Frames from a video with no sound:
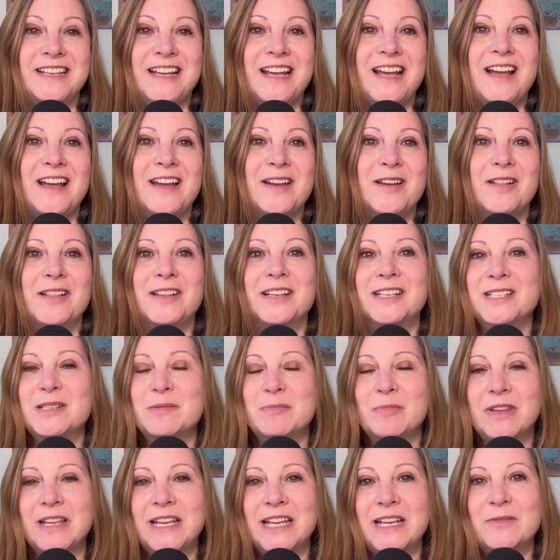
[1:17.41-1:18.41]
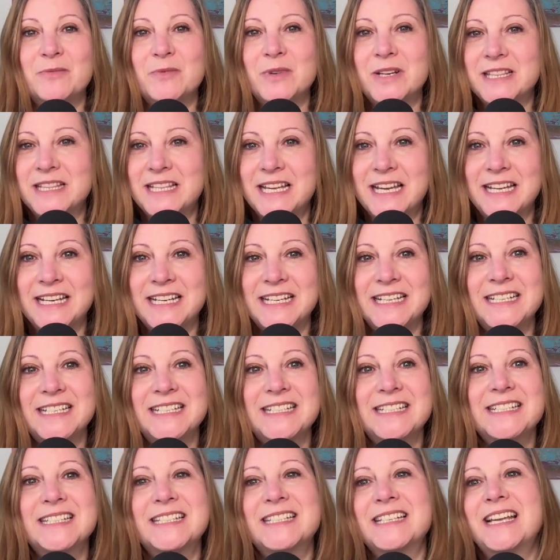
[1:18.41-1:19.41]
I'll explain what that
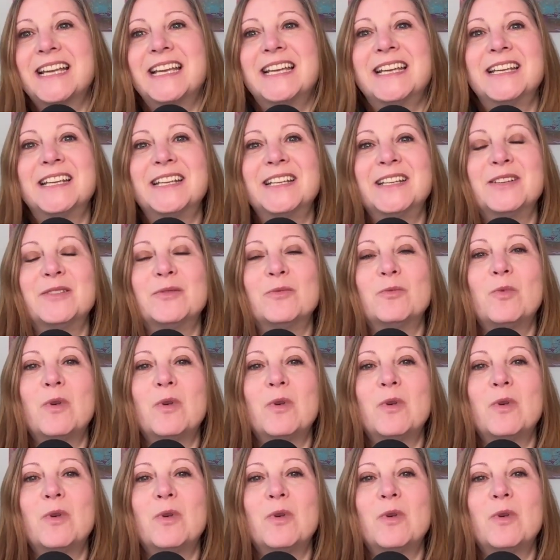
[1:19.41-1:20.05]
is and